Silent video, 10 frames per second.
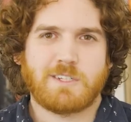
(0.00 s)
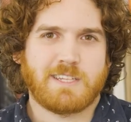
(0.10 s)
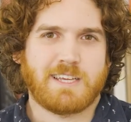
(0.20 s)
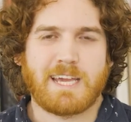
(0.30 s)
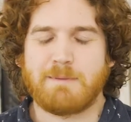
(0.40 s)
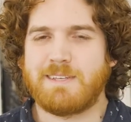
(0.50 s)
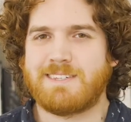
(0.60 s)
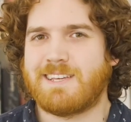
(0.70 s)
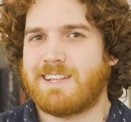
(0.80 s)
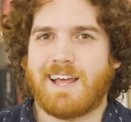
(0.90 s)
the
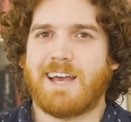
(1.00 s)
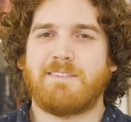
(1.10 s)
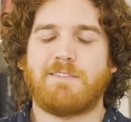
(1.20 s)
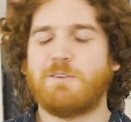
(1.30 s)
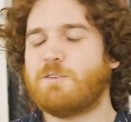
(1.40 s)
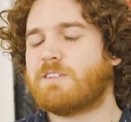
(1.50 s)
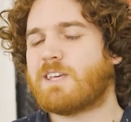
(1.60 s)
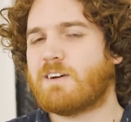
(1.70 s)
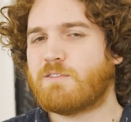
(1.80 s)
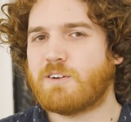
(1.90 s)
ABC Live news
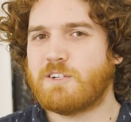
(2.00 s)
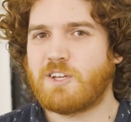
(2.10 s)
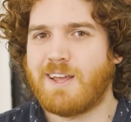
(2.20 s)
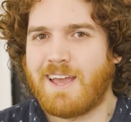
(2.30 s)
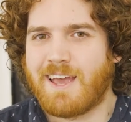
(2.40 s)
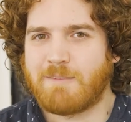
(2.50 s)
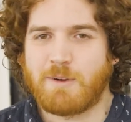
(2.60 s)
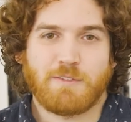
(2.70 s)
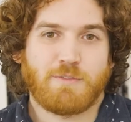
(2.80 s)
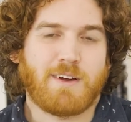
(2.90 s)
coverage
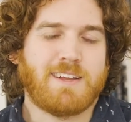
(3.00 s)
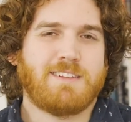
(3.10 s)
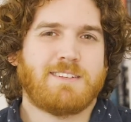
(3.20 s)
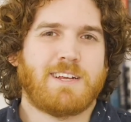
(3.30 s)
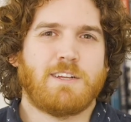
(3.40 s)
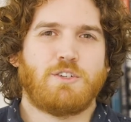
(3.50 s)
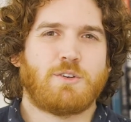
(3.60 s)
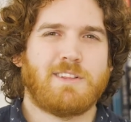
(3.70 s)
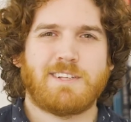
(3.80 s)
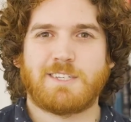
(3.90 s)
with friends and
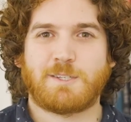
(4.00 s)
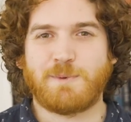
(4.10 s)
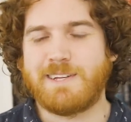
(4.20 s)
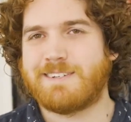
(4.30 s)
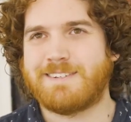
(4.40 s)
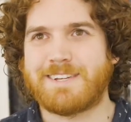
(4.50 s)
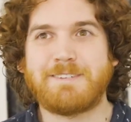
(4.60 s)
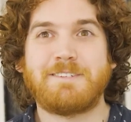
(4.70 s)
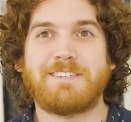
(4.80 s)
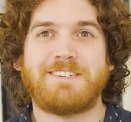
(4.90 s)
enjoy the sweet,
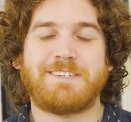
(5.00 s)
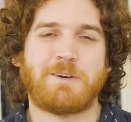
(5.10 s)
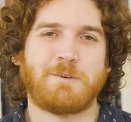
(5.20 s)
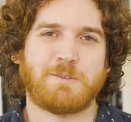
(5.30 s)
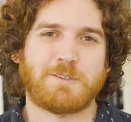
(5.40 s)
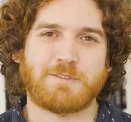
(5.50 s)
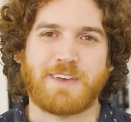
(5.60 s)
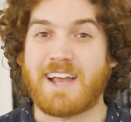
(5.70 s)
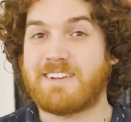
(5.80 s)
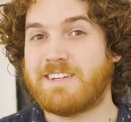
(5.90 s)
dulcet tones of
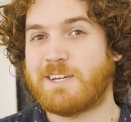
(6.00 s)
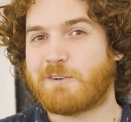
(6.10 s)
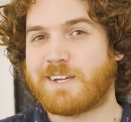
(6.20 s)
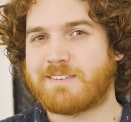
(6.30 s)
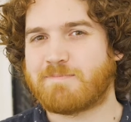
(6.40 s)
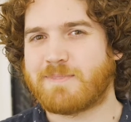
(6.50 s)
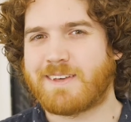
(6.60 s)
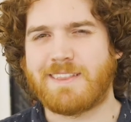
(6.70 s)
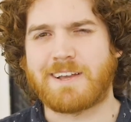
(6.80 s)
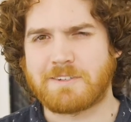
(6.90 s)
Anthony Green,
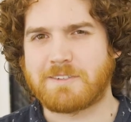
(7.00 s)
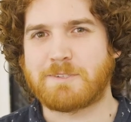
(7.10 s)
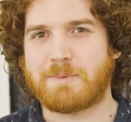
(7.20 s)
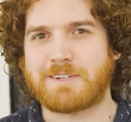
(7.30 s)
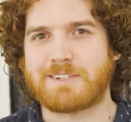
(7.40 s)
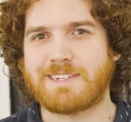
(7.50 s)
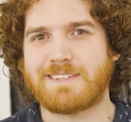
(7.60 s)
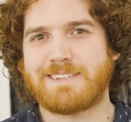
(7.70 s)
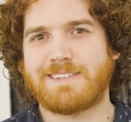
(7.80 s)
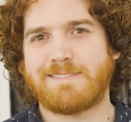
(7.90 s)
election
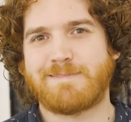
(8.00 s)
specialist.